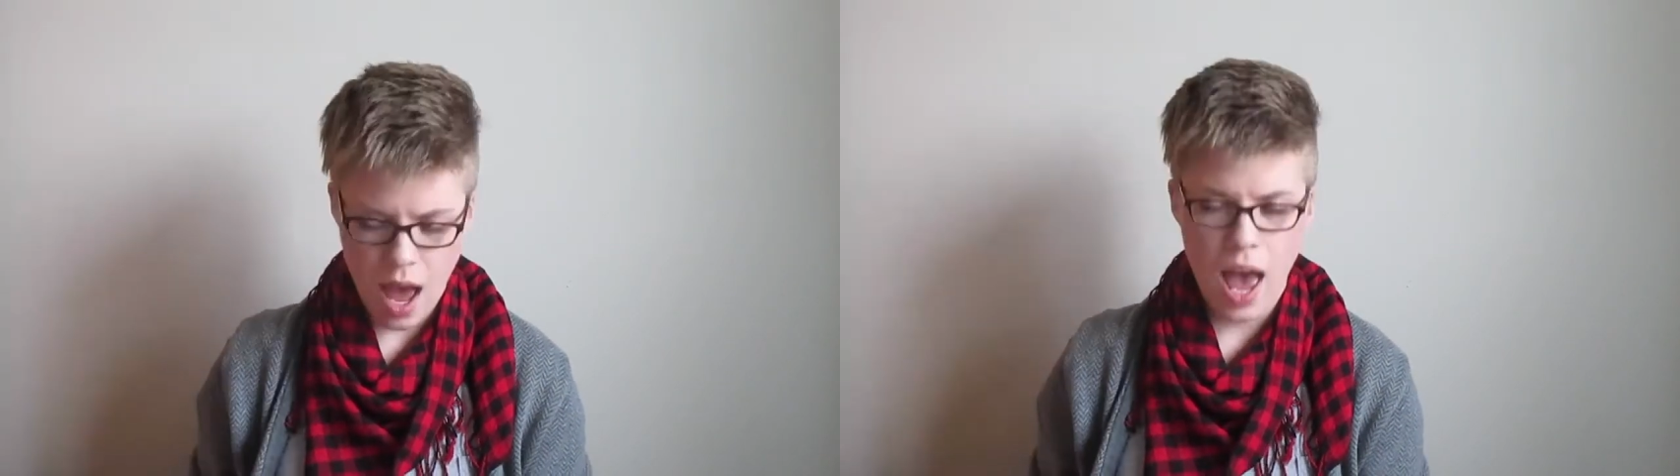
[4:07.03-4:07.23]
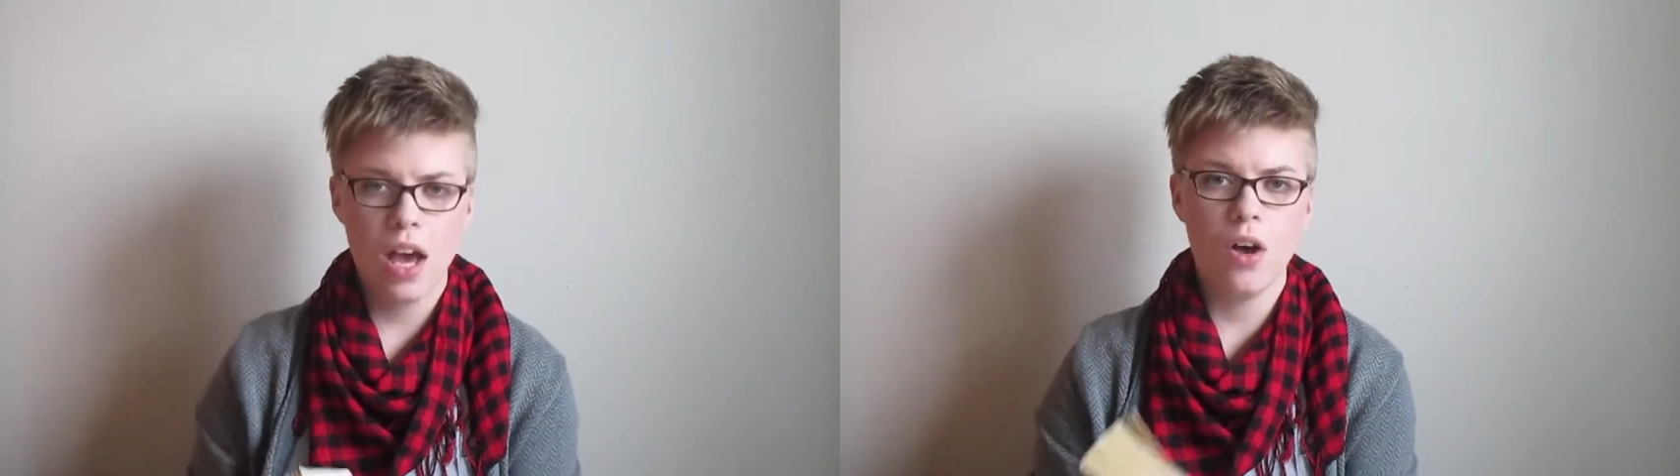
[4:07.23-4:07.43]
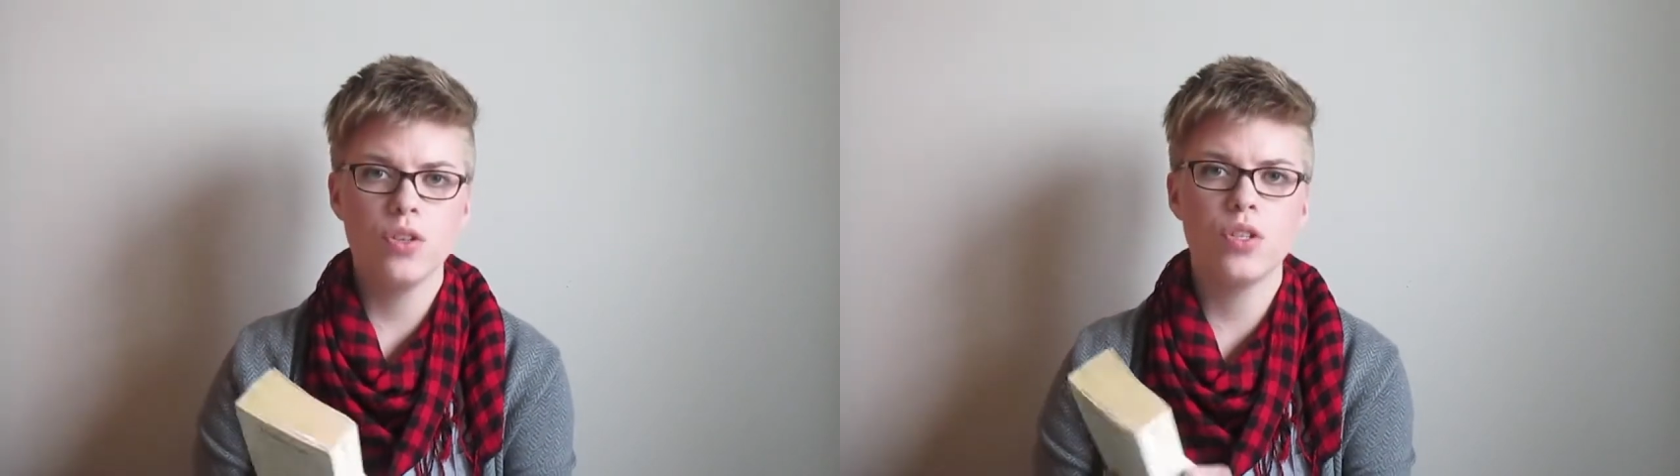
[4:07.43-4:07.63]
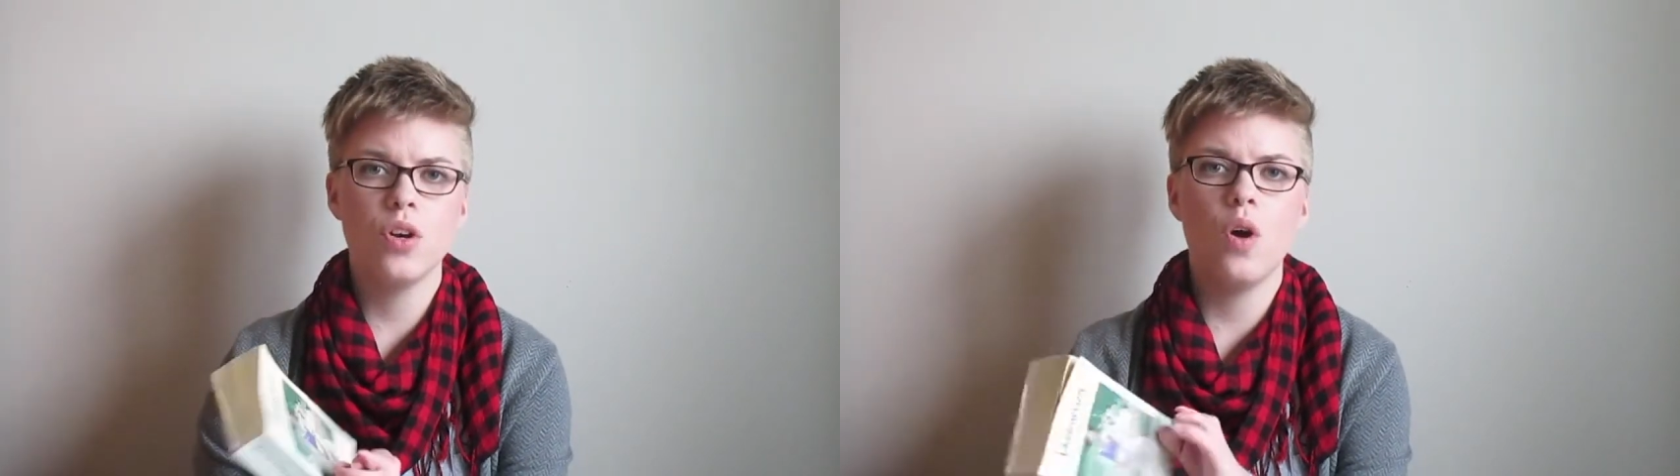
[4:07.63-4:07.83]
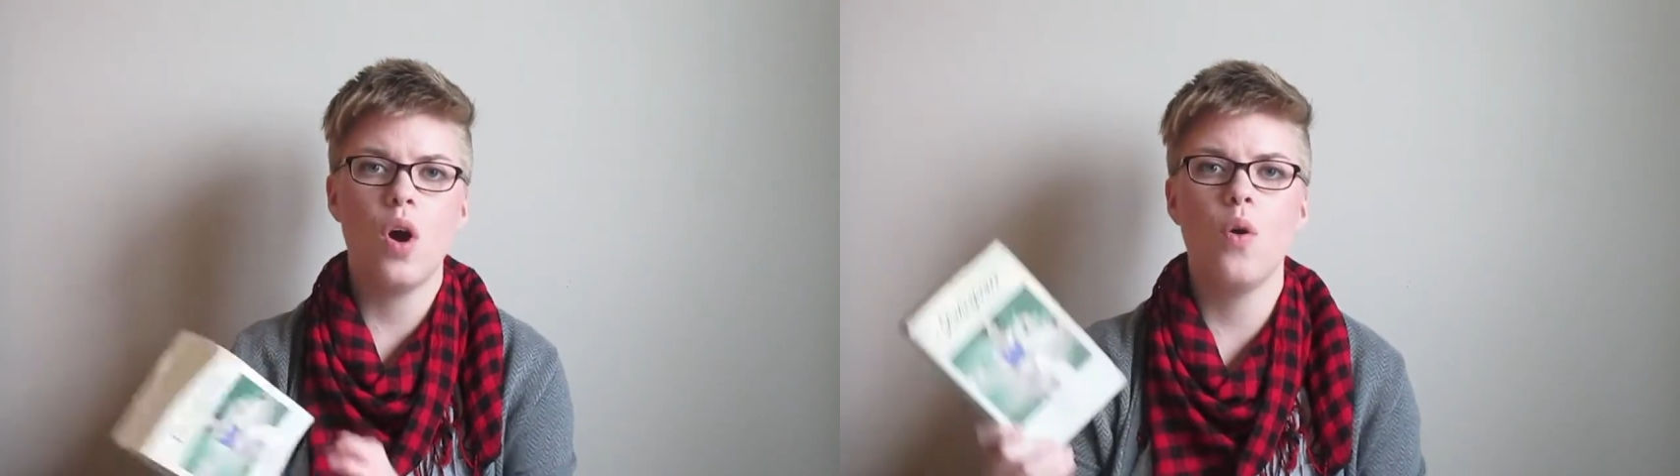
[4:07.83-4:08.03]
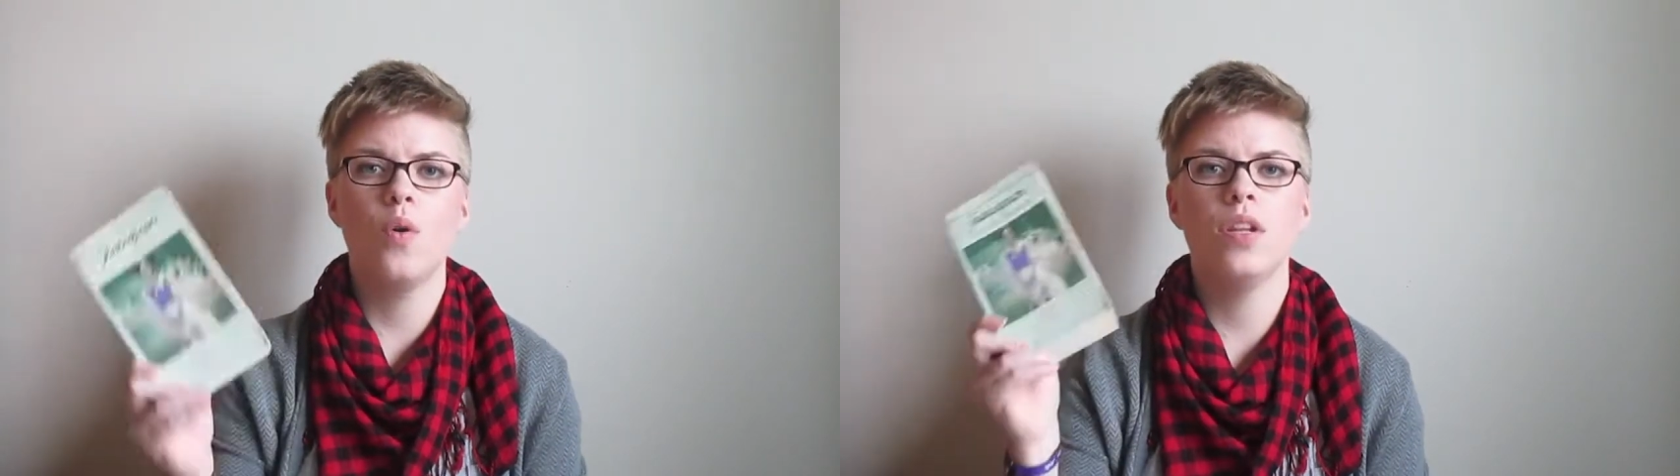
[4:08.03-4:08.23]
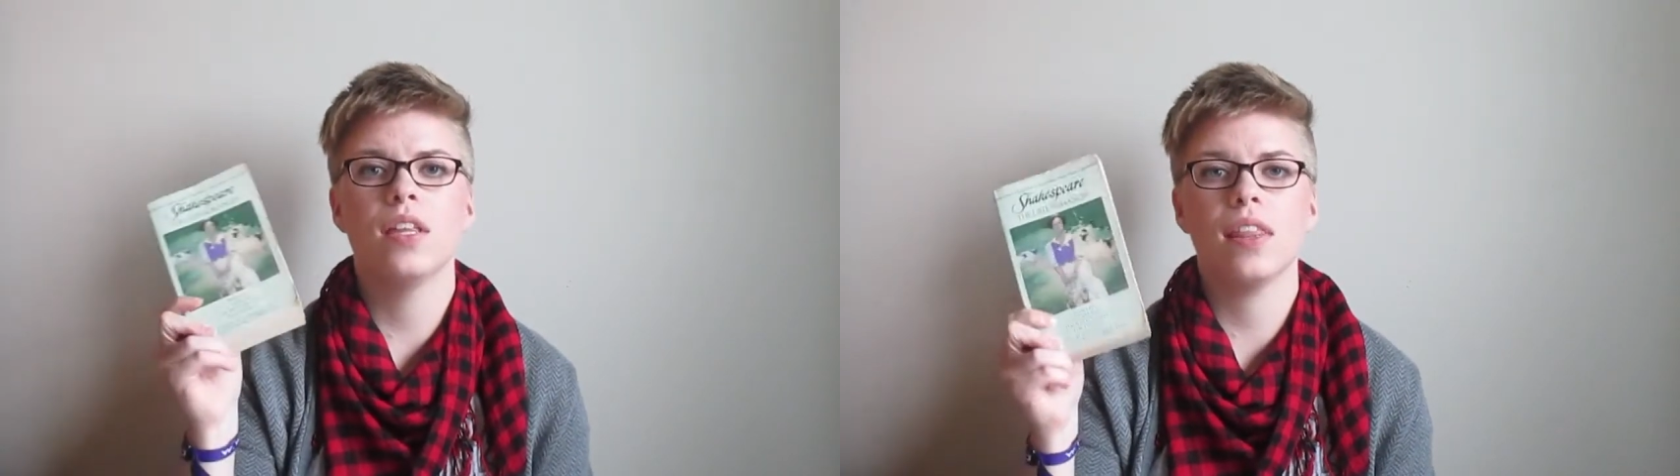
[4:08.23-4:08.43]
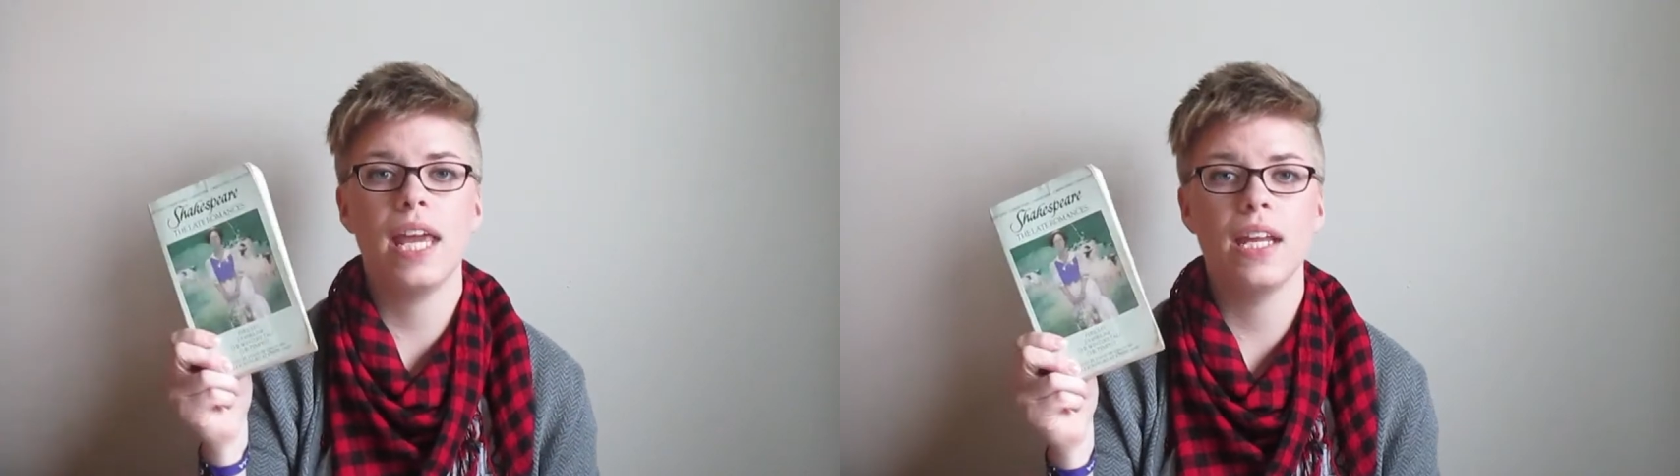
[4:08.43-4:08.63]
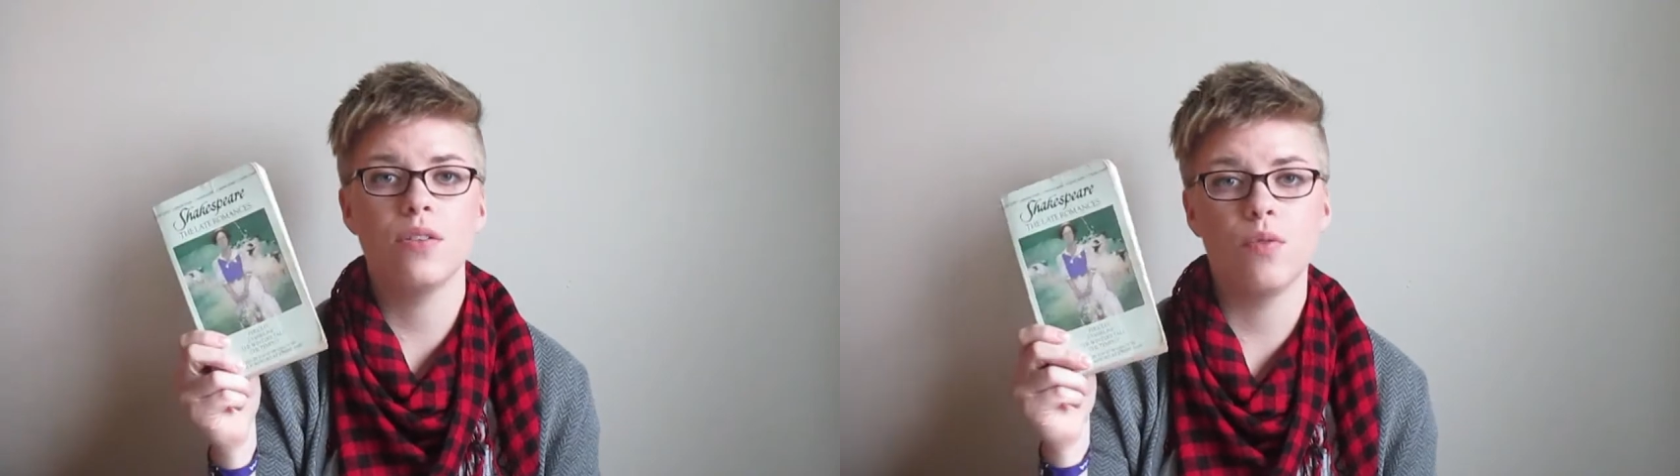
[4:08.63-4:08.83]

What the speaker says: I also own the late